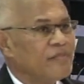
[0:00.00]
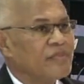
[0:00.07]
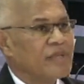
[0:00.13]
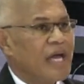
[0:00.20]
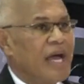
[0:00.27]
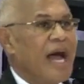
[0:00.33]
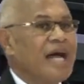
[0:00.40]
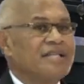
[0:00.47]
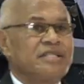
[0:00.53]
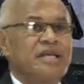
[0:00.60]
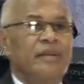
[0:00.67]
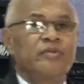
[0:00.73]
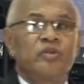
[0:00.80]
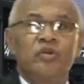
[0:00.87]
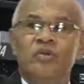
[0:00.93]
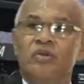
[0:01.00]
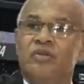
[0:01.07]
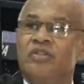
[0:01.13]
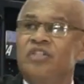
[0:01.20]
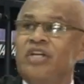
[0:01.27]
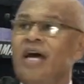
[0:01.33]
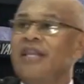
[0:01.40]
I asked them to
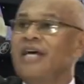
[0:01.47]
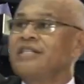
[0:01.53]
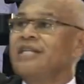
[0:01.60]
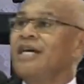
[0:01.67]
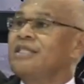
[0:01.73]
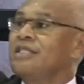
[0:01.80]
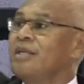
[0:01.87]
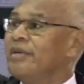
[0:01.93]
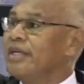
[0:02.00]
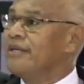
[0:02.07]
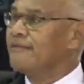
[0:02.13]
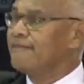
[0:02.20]
share their testimony.